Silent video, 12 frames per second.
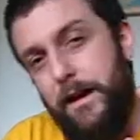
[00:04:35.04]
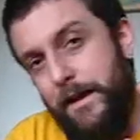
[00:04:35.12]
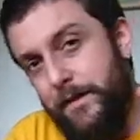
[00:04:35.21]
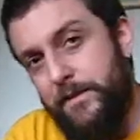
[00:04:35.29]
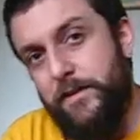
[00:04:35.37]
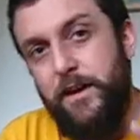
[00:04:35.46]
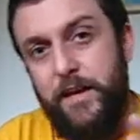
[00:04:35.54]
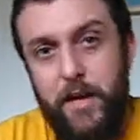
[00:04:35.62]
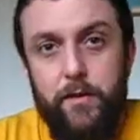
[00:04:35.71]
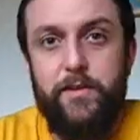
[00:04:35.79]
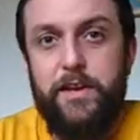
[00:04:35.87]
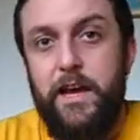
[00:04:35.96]
and this kind of
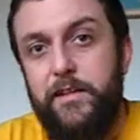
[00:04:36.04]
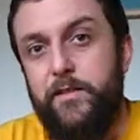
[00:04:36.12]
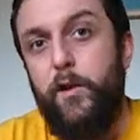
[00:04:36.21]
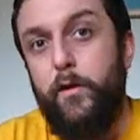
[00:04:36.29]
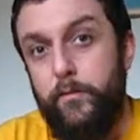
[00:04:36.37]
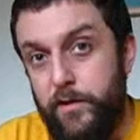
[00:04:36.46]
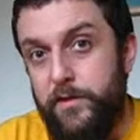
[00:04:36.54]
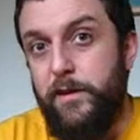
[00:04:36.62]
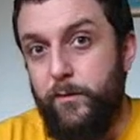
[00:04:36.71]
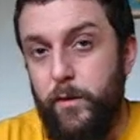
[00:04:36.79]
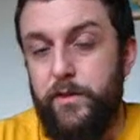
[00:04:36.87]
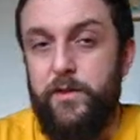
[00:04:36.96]
goes against a lot of
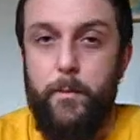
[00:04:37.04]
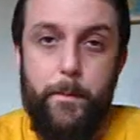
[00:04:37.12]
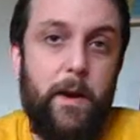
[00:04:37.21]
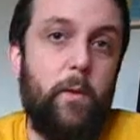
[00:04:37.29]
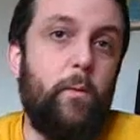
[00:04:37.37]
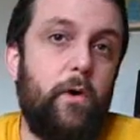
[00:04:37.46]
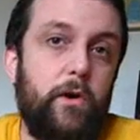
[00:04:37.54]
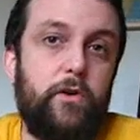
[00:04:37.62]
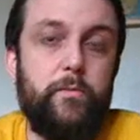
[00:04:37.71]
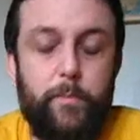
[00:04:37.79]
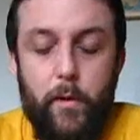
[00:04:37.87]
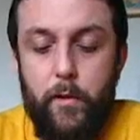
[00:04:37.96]
received wisdom about what
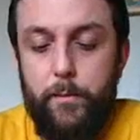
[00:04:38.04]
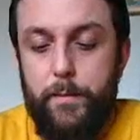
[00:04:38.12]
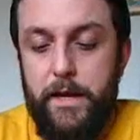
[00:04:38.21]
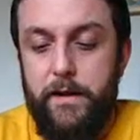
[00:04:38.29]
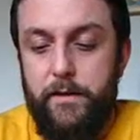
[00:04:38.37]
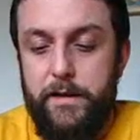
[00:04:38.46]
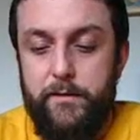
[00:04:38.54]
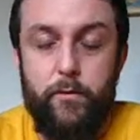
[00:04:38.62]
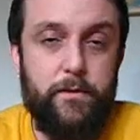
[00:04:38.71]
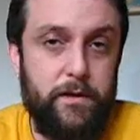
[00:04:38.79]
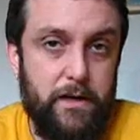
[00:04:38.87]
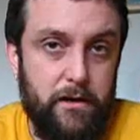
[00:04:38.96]
good bottled beer is,
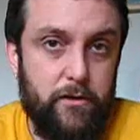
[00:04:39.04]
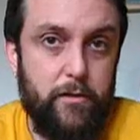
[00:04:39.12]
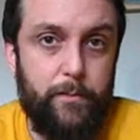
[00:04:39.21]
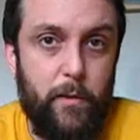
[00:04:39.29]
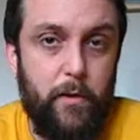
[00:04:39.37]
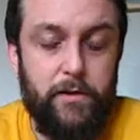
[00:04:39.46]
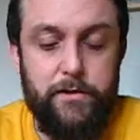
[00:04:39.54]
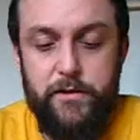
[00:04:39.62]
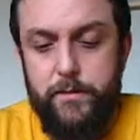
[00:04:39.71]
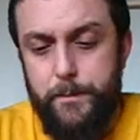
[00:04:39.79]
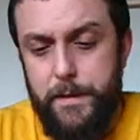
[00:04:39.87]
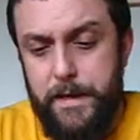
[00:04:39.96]
or good bottle
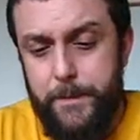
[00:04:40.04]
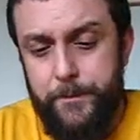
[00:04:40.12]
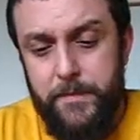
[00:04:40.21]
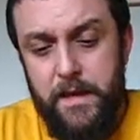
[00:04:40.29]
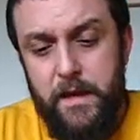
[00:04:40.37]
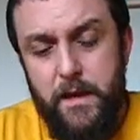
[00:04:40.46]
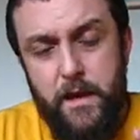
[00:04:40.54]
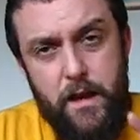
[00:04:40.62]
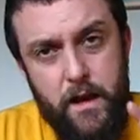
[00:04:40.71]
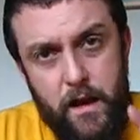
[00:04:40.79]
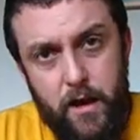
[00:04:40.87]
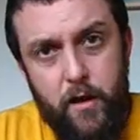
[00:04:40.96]
conditioned beer.
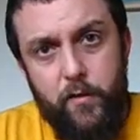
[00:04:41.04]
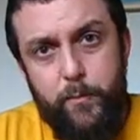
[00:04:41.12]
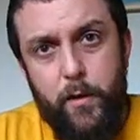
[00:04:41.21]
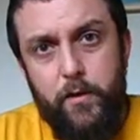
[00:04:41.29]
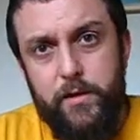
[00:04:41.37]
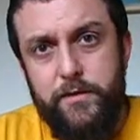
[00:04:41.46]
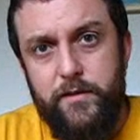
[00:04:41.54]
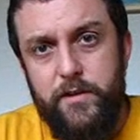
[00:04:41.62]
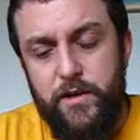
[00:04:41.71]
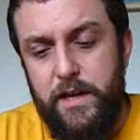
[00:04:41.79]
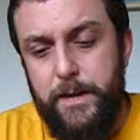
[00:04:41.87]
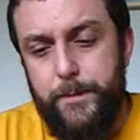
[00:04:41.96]
A lot of bottle
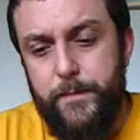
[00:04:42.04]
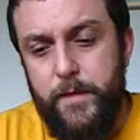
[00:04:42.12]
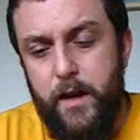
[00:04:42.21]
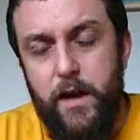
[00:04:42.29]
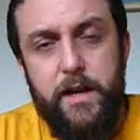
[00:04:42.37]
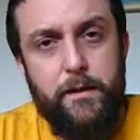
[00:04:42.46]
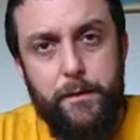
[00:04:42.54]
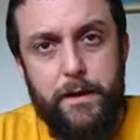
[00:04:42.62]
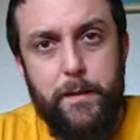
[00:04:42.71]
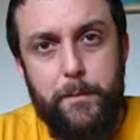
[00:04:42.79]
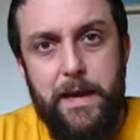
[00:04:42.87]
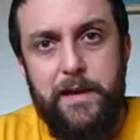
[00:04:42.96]
conditioning I don't
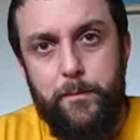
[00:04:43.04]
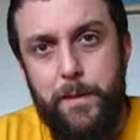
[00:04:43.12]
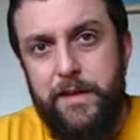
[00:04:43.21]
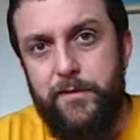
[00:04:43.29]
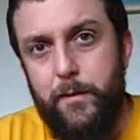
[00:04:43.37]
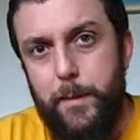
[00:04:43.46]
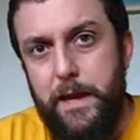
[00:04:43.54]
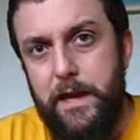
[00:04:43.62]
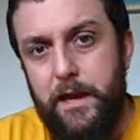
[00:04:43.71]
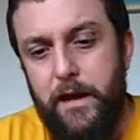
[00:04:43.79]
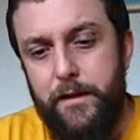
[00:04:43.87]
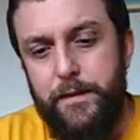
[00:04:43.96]
think makes better
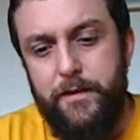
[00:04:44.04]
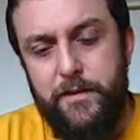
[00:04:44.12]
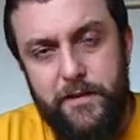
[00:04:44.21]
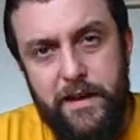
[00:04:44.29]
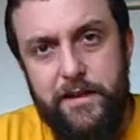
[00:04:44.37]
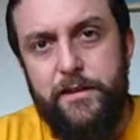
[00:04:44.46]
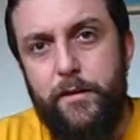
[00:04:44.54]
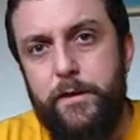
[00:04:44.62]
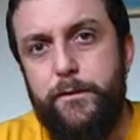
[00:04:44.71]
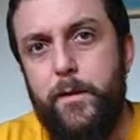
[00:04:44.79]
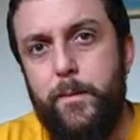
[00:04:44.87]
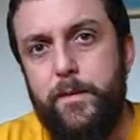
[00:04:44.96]
beer. I think the
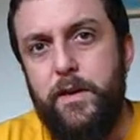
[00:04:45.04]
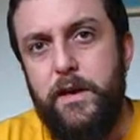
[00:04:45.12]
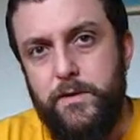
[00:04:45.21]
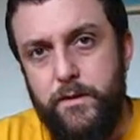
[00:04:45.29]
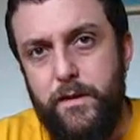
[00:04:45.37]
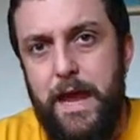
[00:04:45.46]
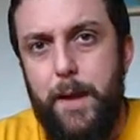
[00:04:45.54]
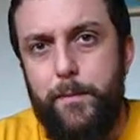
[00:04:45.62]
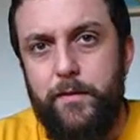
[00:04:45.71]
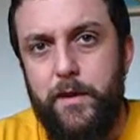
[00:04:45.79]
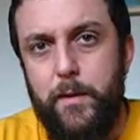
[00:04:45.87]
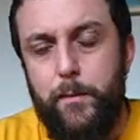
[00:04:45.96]
secondary fermentation that
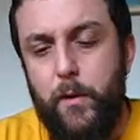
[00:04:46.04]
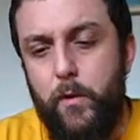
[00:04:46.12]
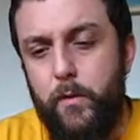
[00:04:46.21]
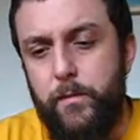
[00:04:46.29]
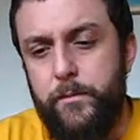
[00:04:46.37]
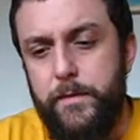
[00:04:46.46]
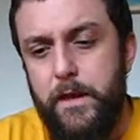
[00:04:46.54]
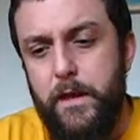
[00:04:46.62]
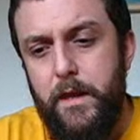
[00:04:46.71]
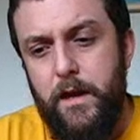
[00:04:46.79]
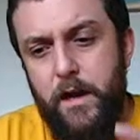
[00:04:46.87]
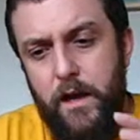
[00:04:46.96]
happens in a bottle
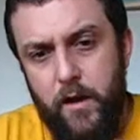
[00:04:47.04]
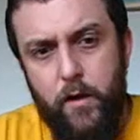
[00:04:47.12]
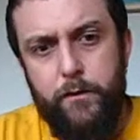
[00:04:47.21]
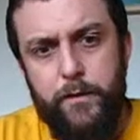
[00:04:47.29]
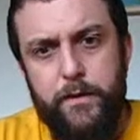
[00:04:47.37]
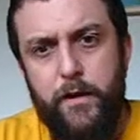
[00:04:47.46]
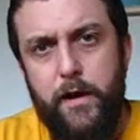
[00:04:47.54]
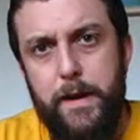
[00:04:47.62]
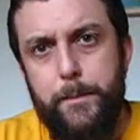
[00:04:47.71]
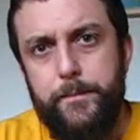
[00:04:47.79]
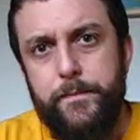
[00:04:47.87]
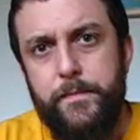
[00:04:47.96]
a lot of the
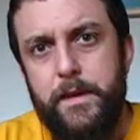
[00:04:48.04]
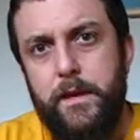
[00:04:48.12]
time